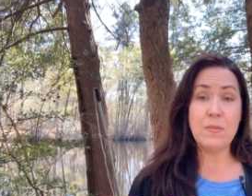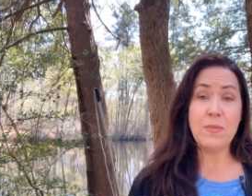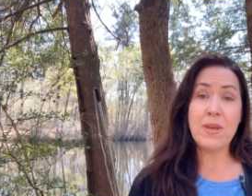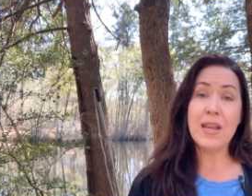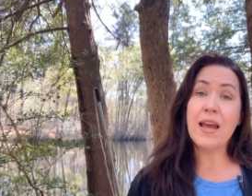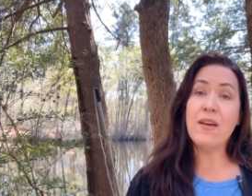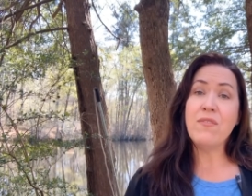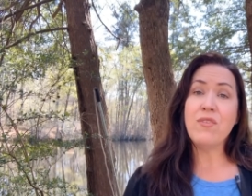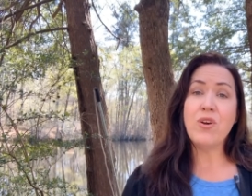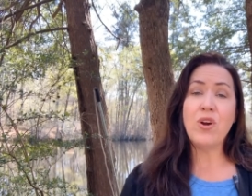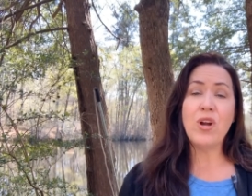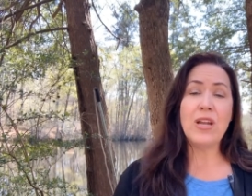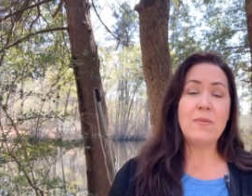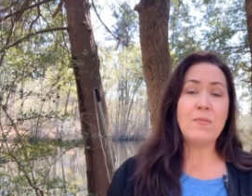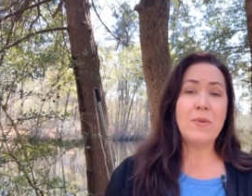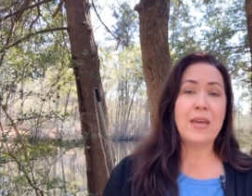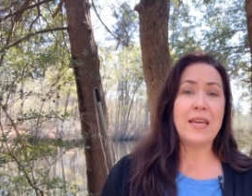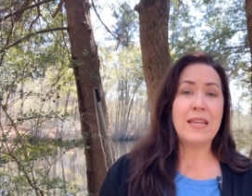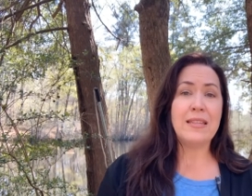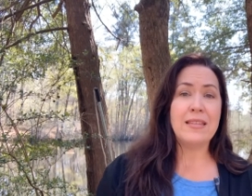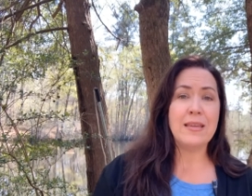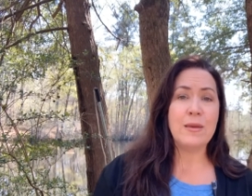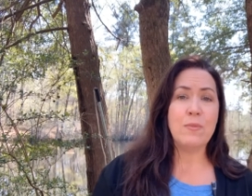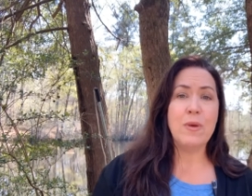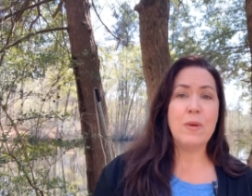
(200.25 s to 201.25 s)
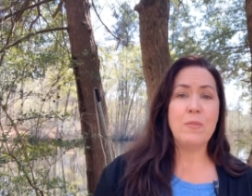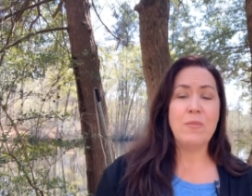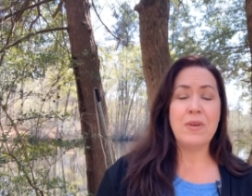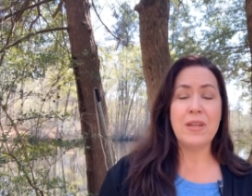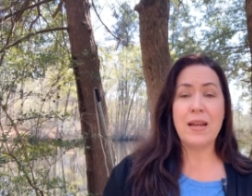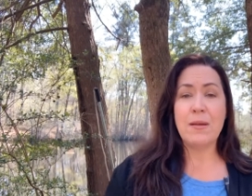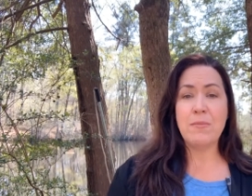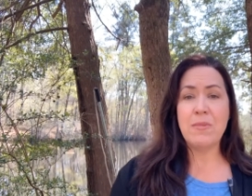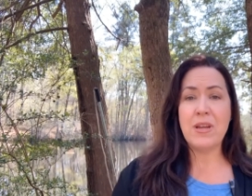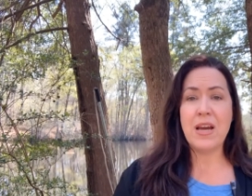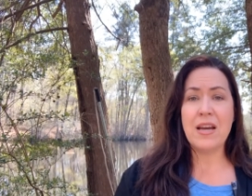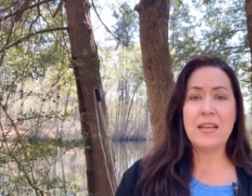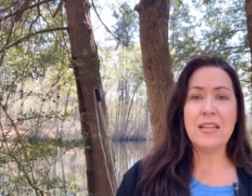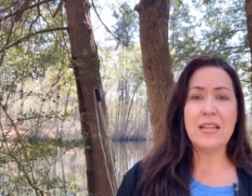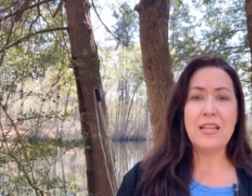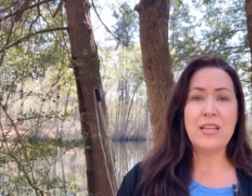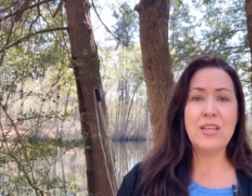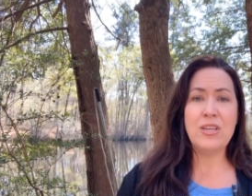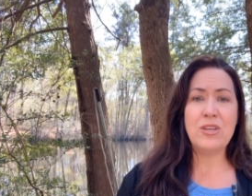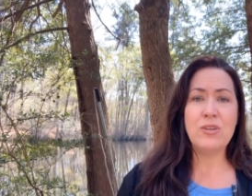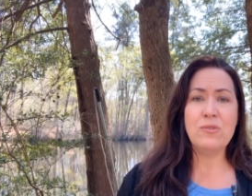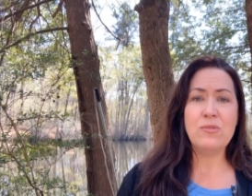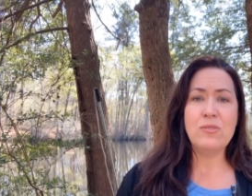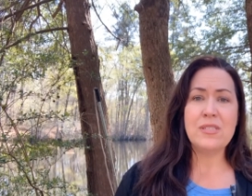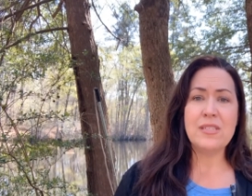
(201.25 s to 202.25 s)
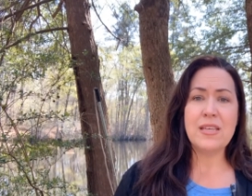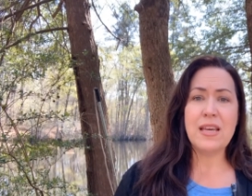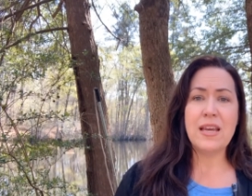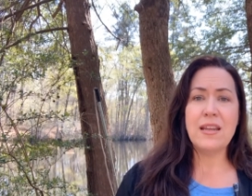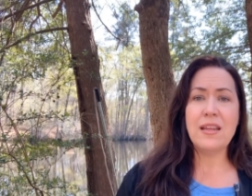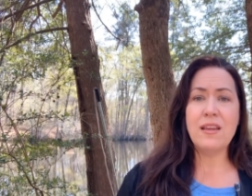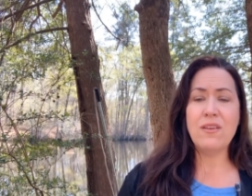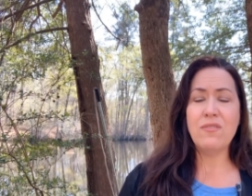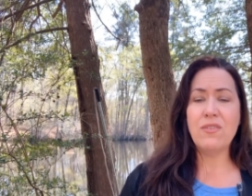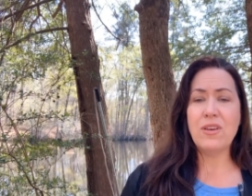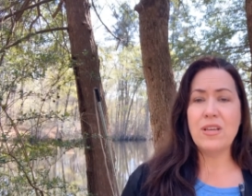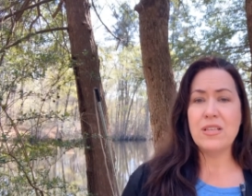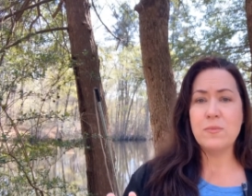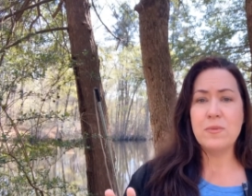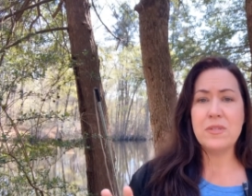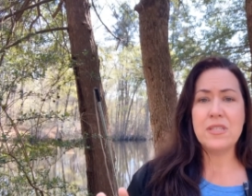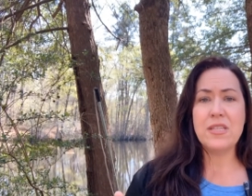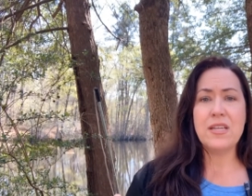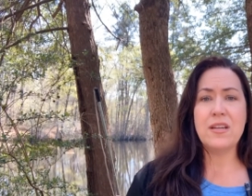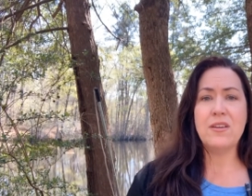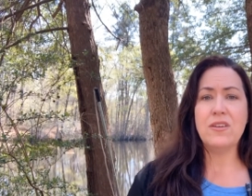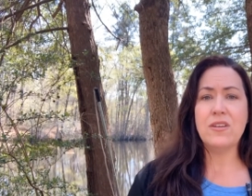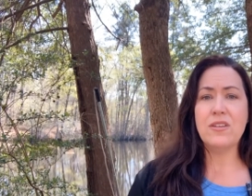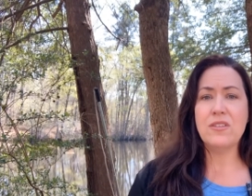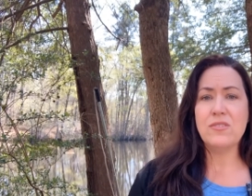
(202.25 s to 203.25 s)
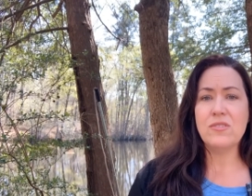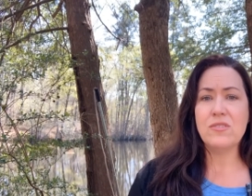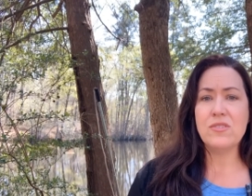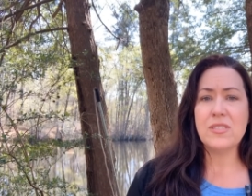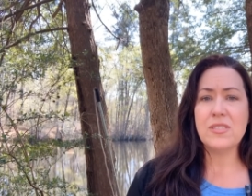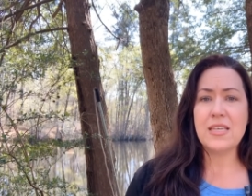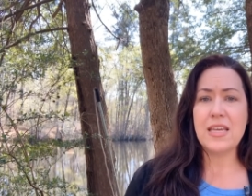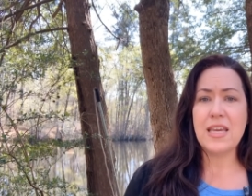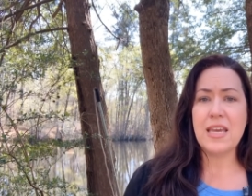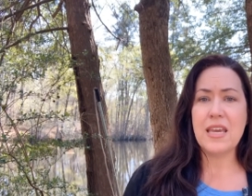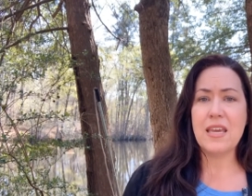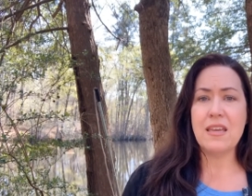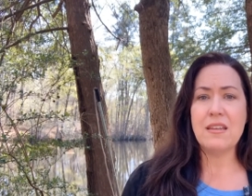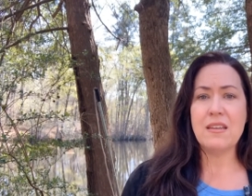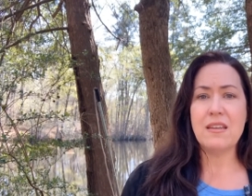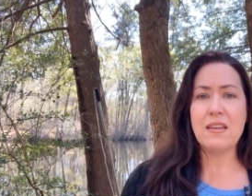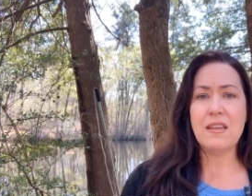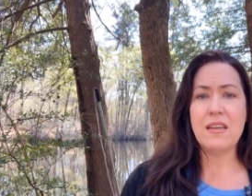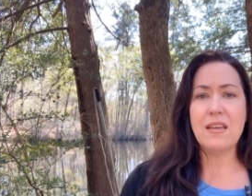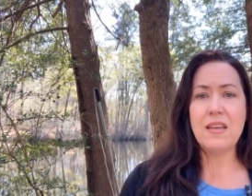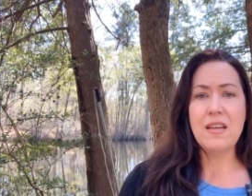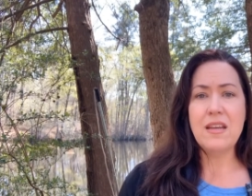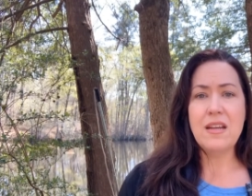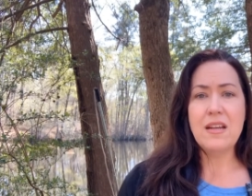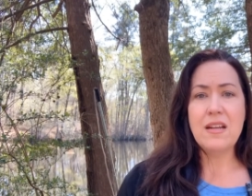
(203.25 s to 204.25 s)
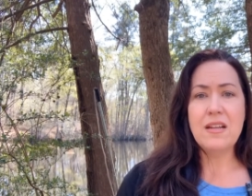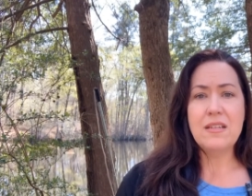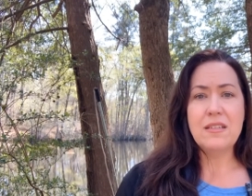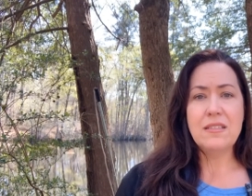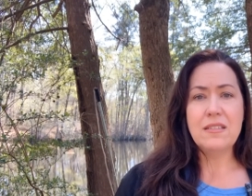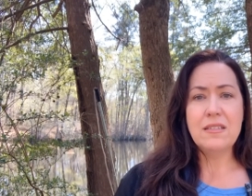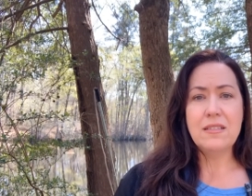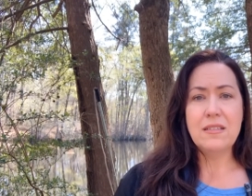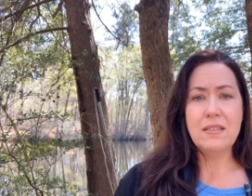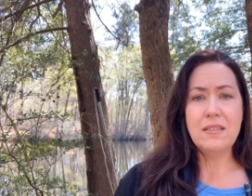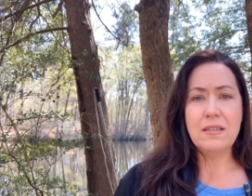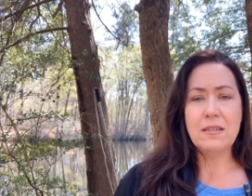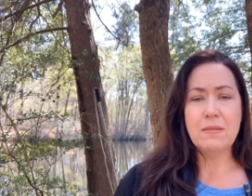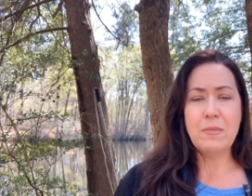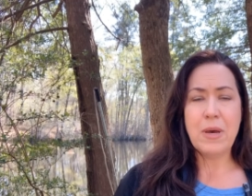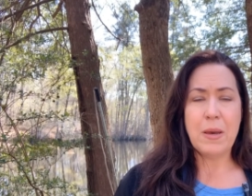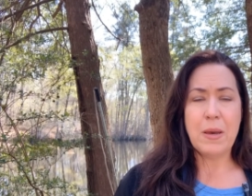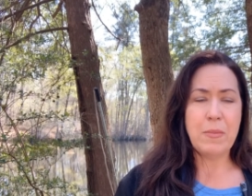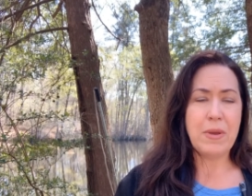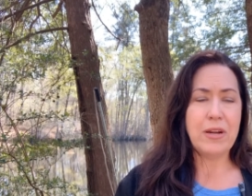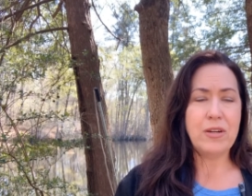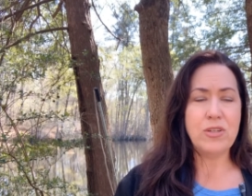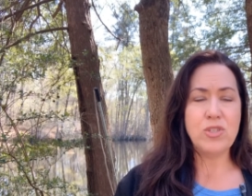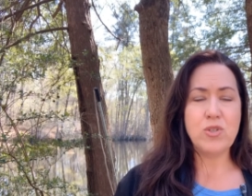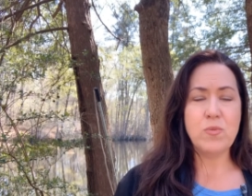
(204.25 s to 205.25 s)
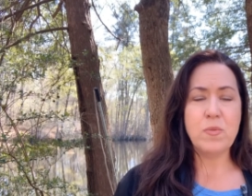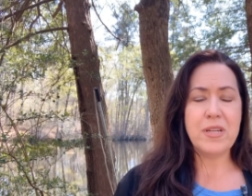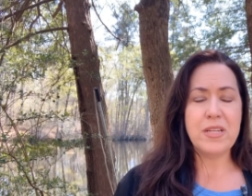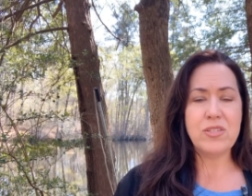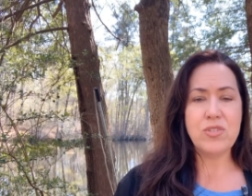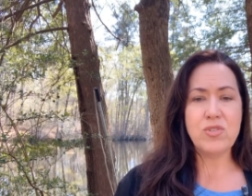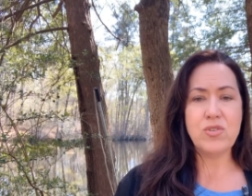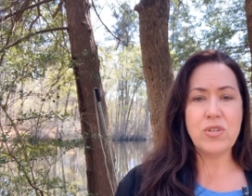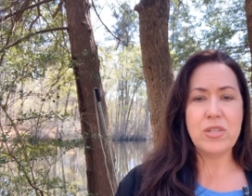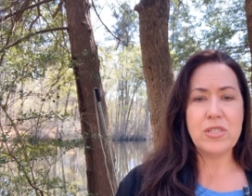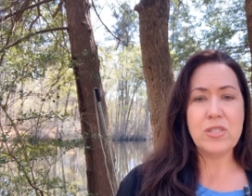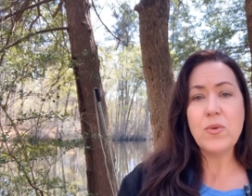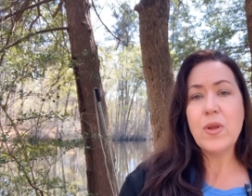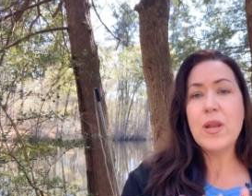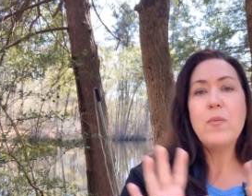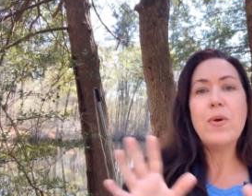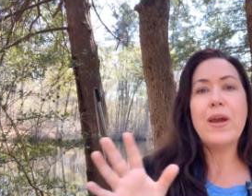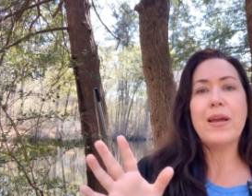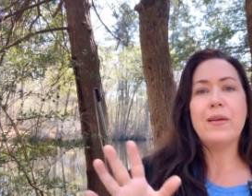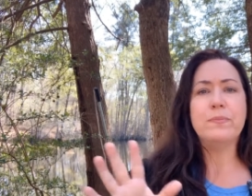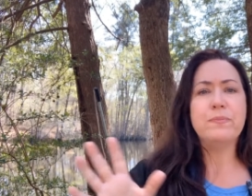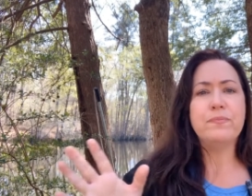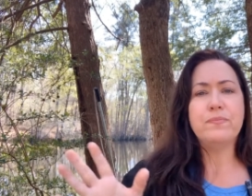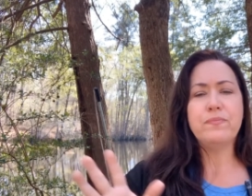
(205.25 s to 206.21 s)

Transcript: and I've already made the commitment I'm not going to use any of his materials in my marriage ministry. So anyway,